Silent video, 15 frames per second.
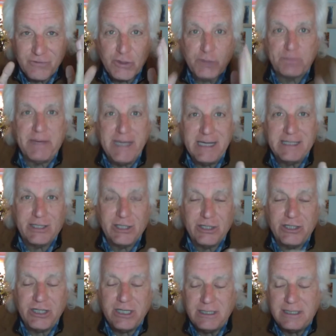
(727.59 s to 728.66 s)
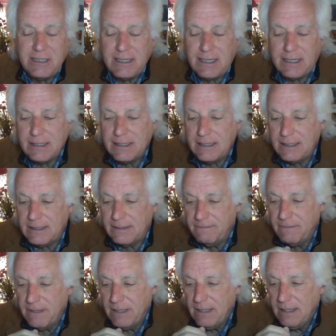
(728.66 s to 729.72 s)
Speak to
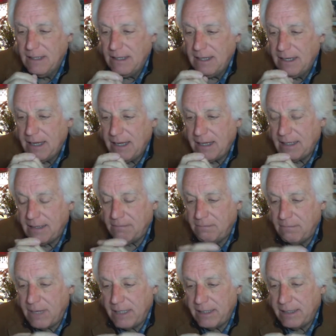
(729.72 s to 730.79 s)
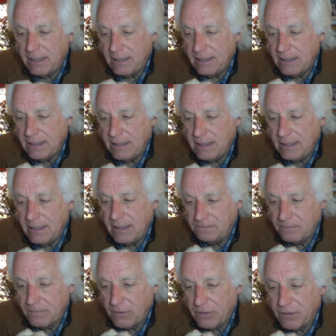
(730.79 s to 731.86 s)
GTII, and my um,
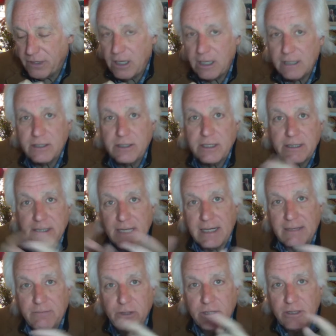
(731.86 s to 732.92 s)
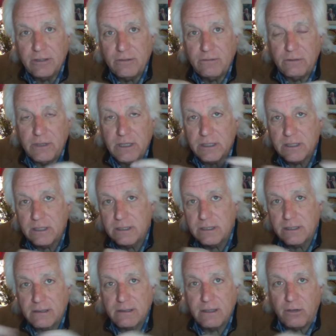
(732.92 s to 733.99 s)
thoughts as I were
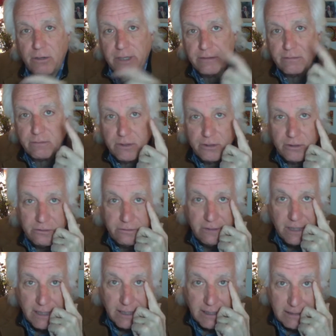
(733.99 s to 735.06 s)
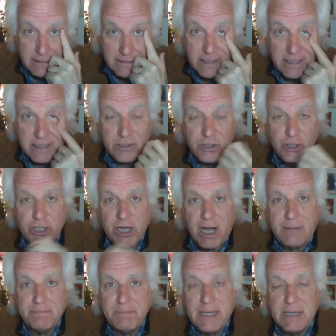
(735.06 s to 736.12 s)
was going through this
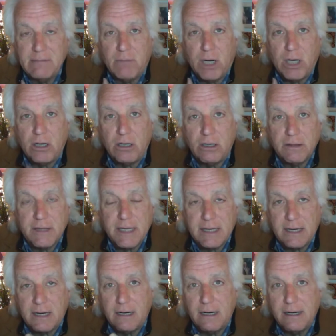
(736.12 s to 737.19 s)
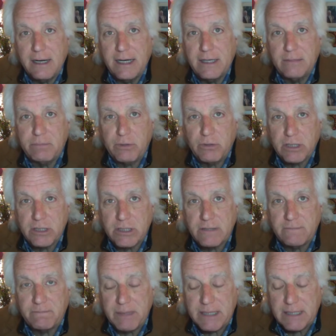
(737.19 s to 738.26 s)
shopping mall that our airports
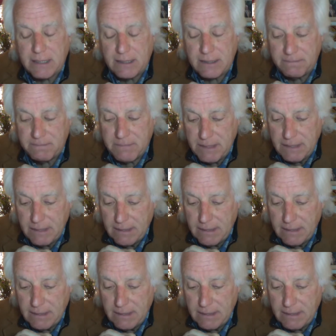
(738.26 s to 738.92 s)
have become.